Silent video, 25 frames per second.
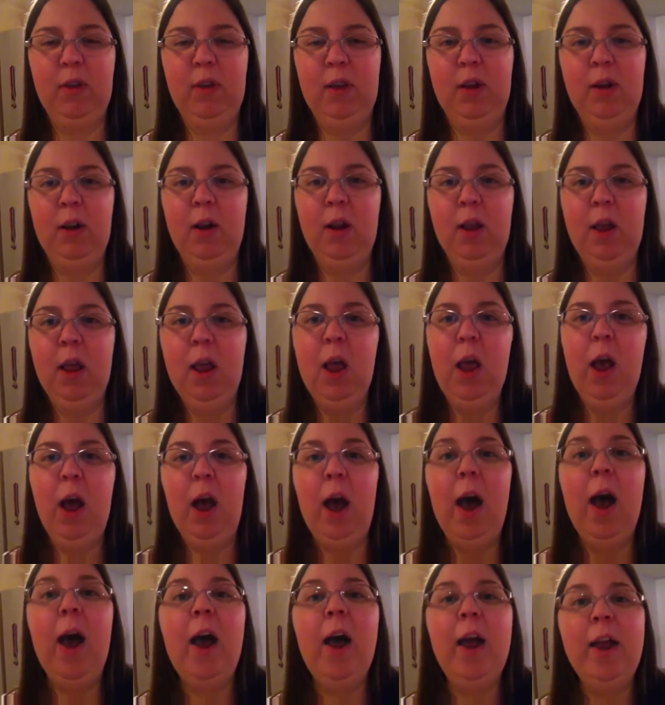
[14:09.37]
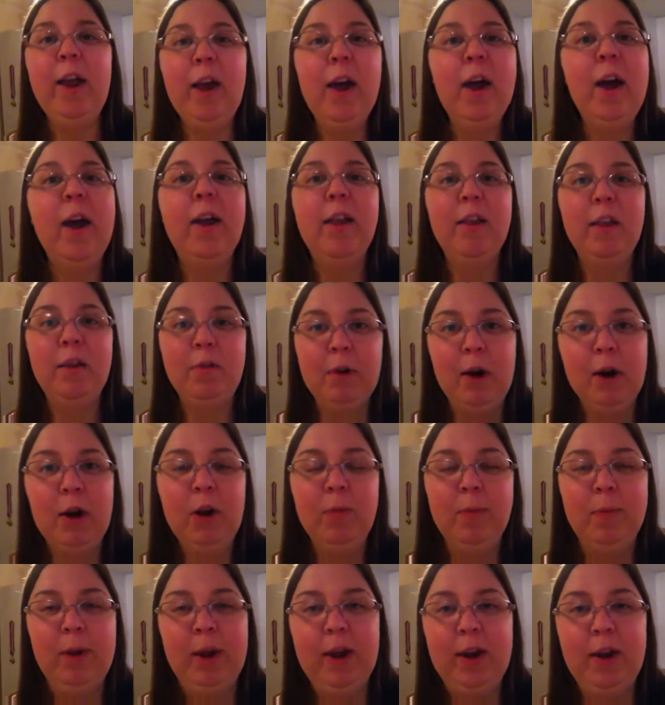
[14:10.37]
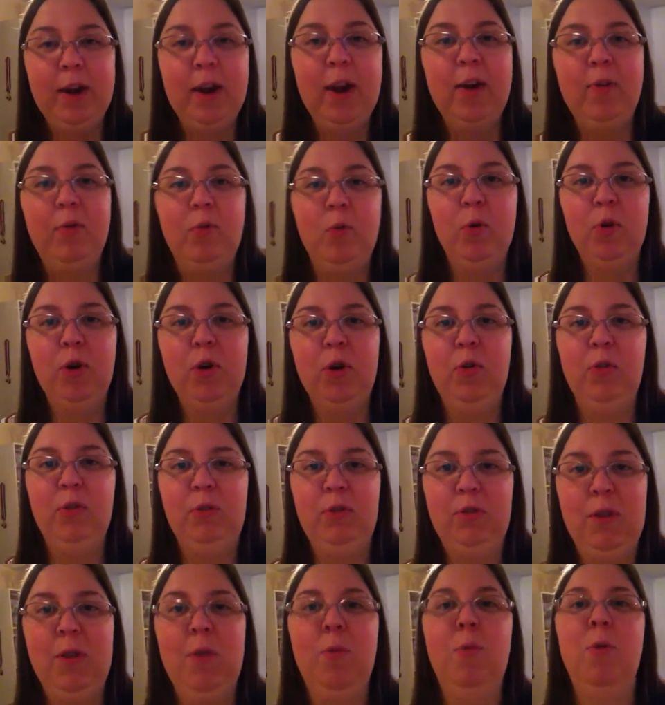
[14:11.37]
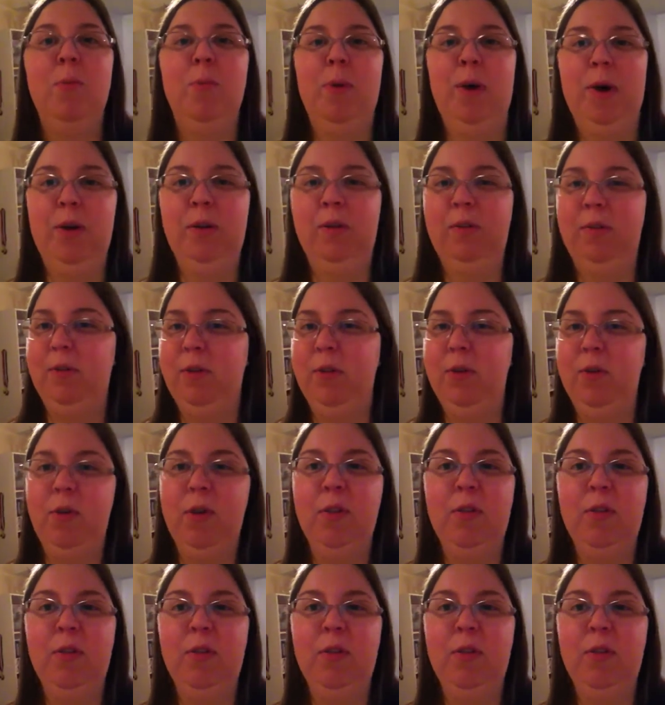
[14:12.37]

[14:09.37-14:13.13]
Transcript: And I highly recommend everyone go see We Bought a Zoo.